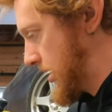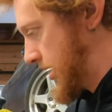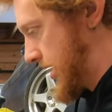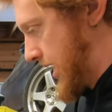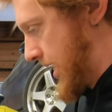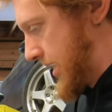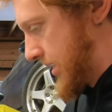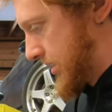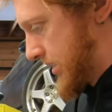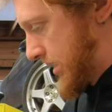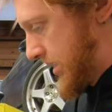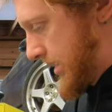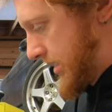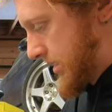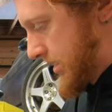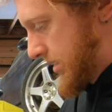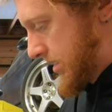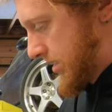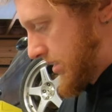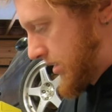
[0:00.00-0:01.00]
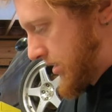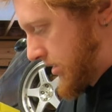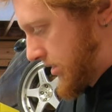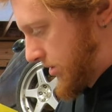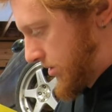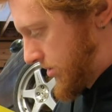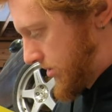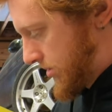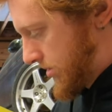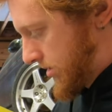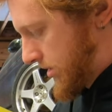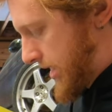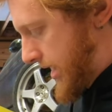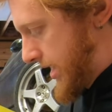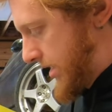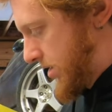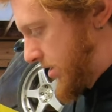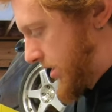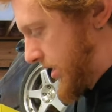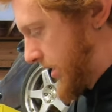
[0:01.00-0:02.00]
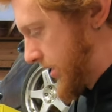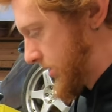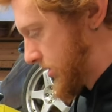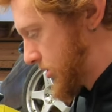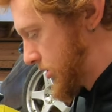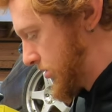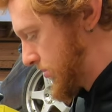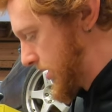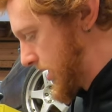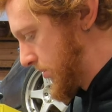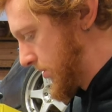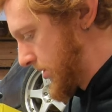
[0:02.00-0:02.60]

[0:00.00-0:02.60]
It has a nice little light on it to be